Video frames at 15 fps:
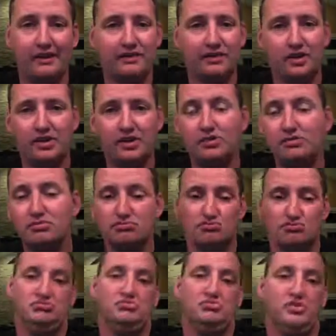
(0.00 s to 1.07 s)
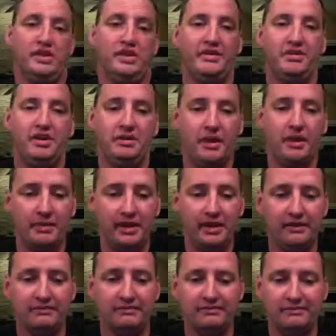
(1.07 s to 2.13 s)
afternoon, whatever it might
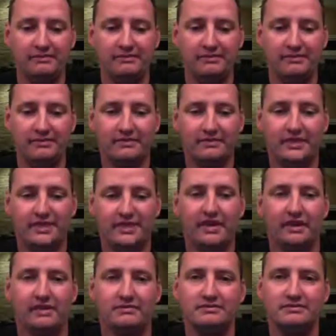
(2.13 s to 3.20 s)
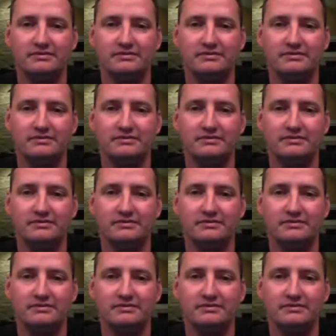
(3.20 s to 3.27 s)
be. See ya.